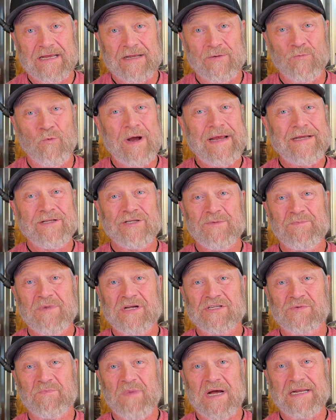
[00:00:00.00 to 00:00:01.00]
and way too
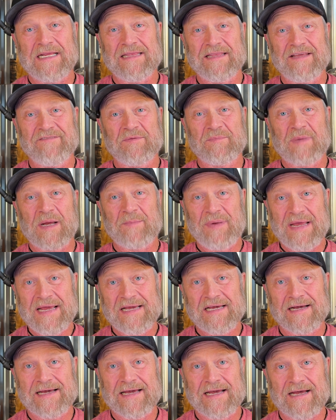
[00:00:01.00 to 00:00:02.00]
much money leaving my
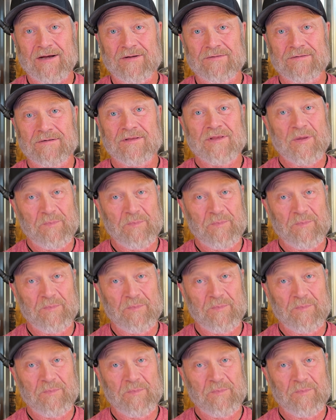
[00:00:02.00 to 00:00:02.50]
bank account, the